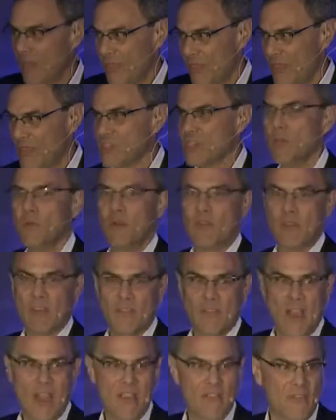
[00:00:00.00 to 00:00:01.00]
things are moving
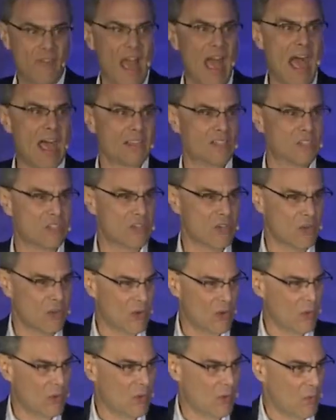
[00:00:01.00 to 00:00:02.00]
very fast.
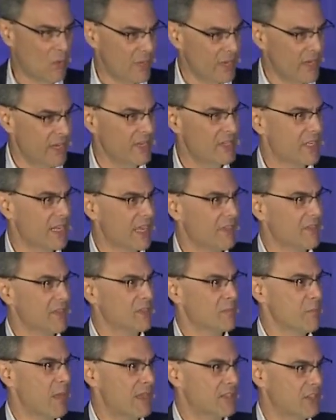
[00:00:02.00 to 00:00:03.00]
We need to get
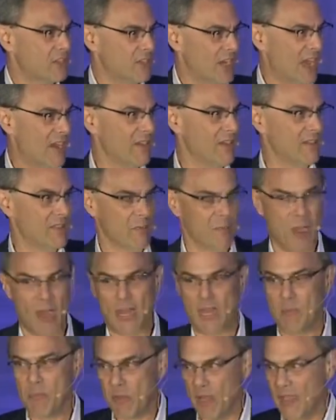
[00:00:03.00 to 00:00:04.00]
this message out into the
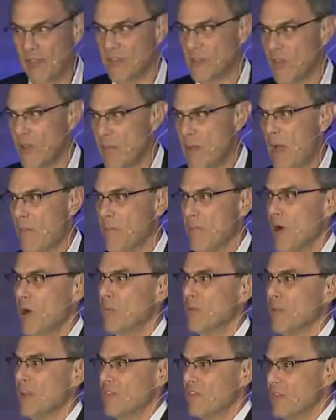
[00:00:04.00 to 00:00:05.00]
marketplace about
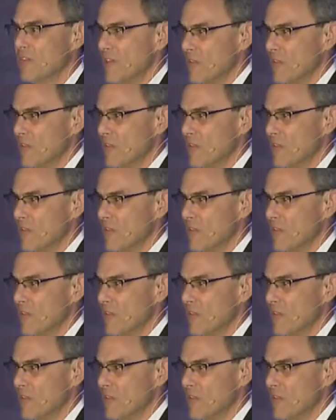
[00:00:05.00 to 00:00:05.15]
mobile as a